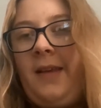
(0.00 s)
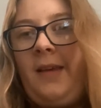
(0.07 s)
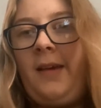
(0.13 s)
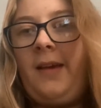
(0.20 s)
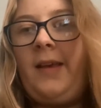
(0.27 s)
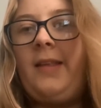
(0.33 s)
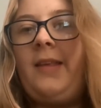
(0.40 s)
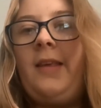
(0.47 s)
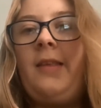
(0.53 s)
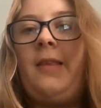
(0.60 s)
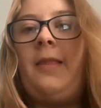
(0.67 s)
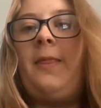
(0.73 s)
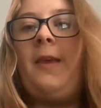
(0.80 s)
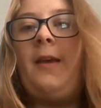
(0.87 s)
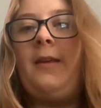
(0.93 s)
guys, it's
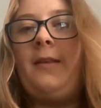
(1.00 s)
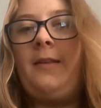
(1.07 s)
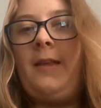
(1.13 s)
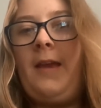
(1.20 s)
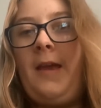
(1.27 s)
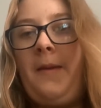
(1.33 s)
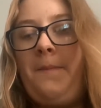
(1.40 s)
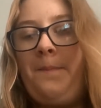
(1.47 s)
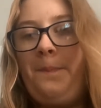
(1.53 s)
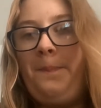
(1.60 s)
Thursday.